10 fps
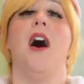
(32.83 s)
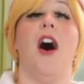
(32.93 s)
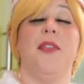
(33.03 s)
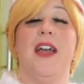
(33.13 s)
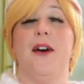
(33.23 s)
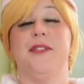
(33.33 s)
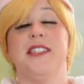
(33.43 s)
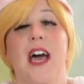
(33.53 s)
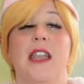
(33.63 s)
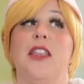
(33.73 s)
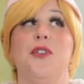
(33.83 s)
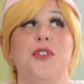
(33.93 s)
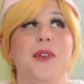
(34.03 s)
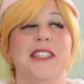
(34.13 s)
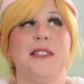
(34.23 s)
On the outside, a little
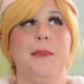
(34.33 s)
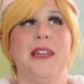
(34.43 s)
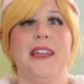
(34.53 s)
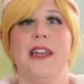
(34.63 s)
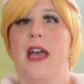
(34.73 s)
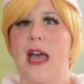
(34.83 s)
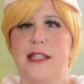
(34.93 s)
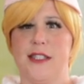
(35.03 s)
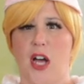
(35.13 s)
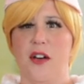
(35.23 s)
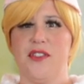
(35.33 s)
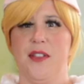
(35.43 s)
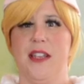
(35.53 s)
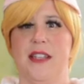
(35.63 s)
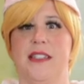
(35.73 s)
crispy, soft on
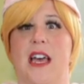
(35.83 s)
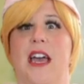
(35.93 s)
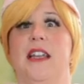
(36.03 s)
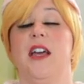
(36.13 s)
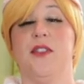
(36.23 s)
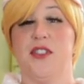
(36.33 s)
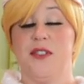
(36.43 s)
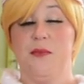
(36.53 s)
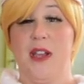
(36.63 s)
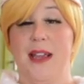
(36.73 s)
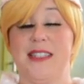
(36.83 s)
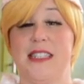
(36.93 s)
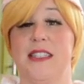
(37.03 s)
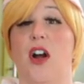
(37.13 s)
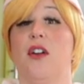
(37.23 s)
the inside, and the
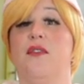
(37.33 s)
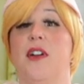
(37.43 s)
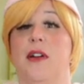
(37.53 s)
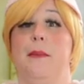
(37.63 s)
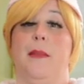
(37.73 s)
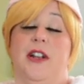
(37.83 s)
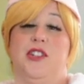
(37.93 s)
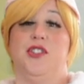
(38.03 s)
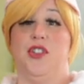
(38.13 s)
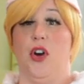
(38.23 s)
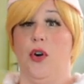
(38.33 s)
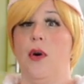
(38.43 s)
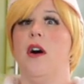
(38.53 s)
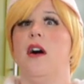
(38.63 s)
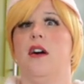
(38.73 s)
spices are very much so
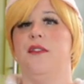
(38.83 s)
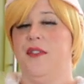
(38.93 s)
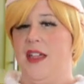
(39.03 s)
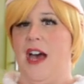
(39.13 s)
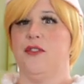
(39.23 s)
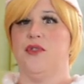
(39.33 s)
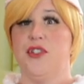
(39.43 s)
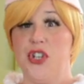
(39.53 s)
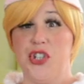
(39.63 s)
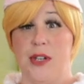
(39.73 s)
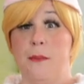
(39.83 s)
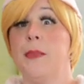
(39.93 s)
of that tradition.